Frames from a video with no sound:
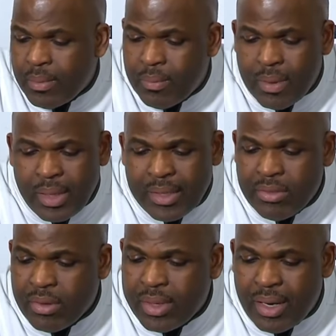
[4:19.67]
Well, I
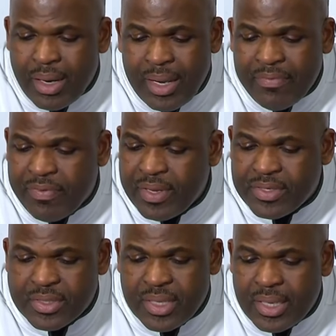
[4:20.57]
thought our
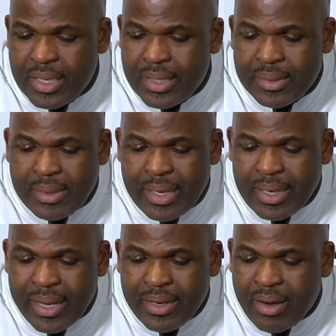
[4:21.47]
offense, I
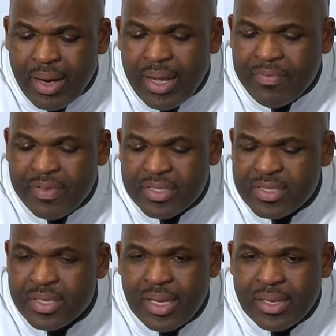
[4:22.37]
like our offense
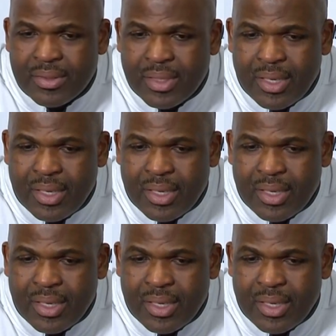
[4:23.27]
tonight.